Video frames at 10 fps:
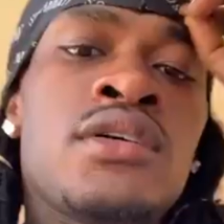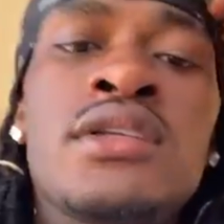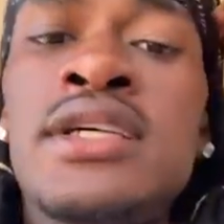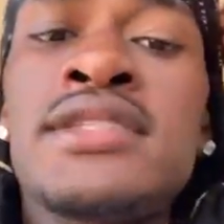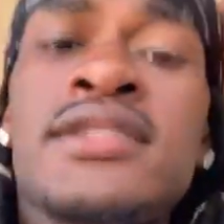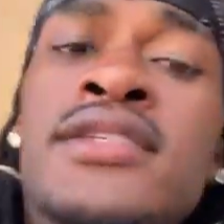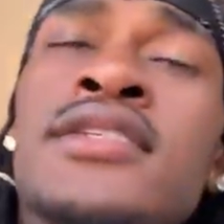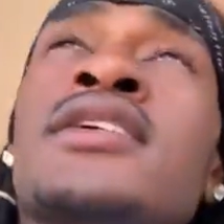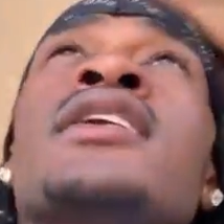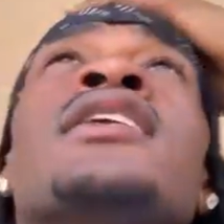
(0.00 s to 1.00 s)
Listen,
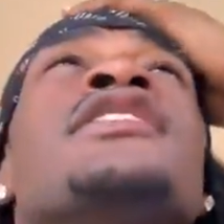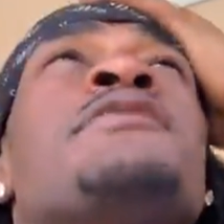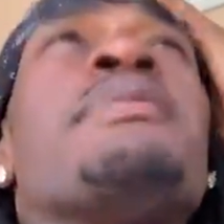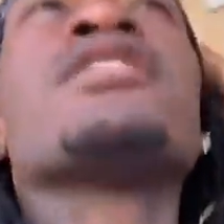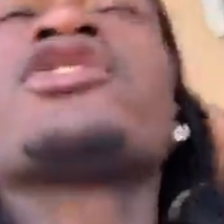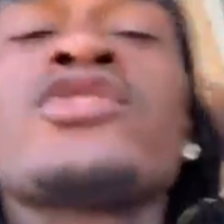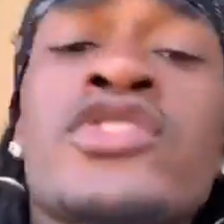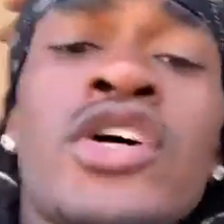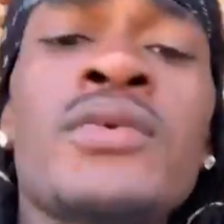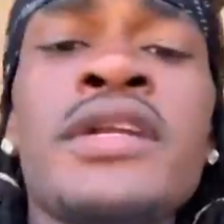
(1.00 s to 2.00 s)
spiritual
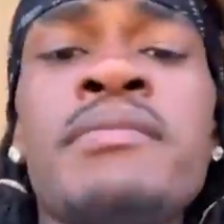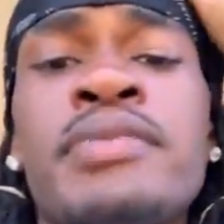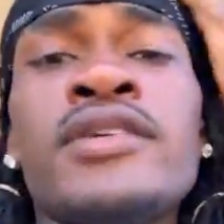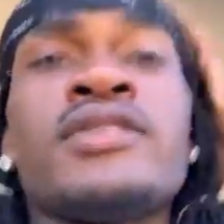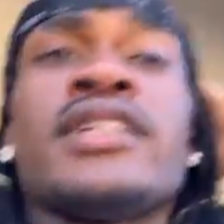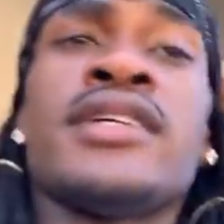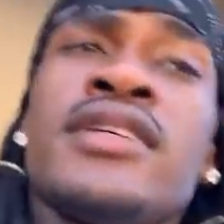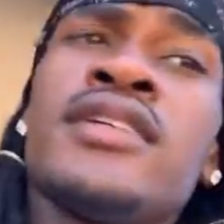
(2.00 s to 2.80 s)
soul in the building,